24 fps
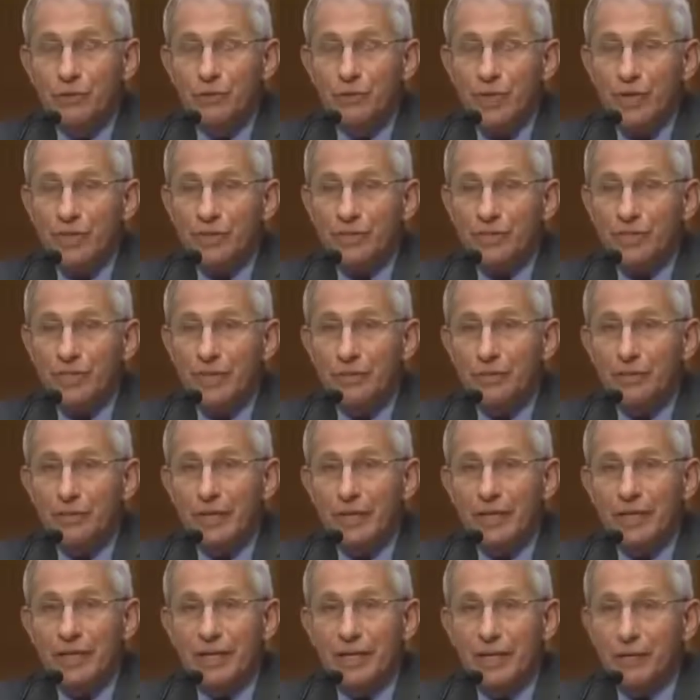do not send
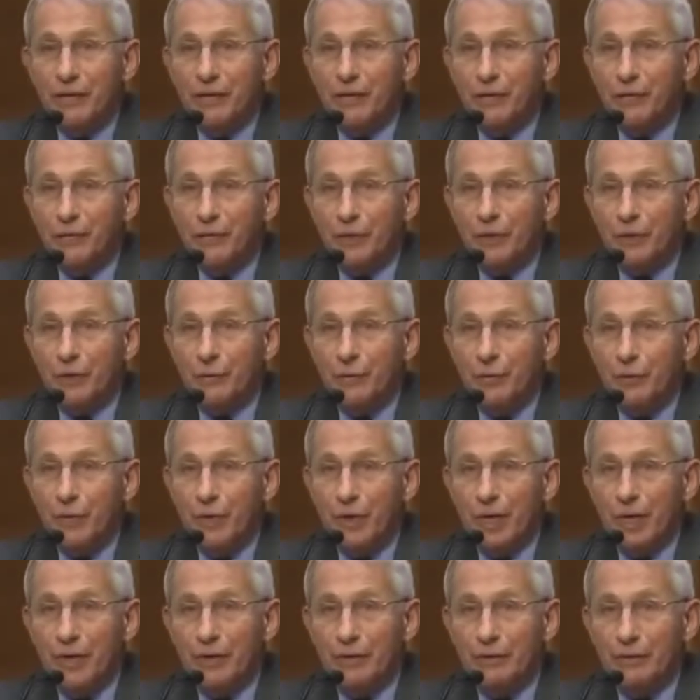money now to the
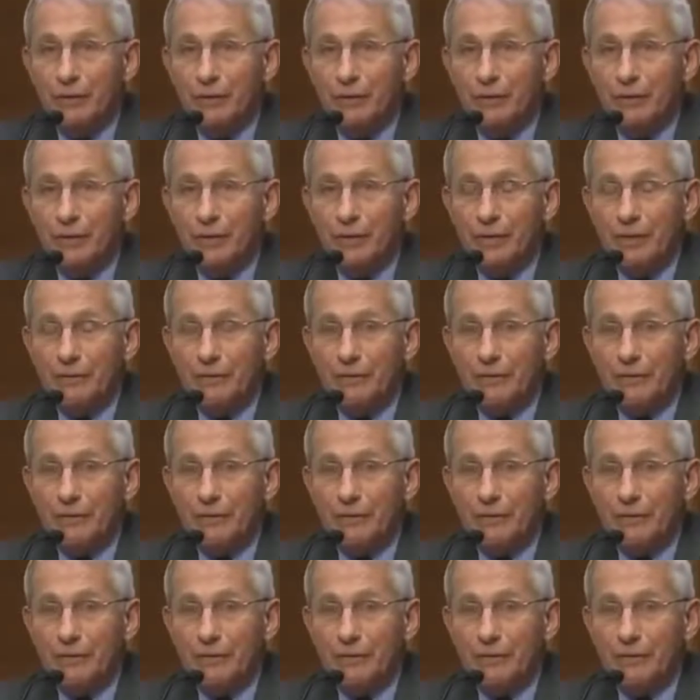Wuhan Virology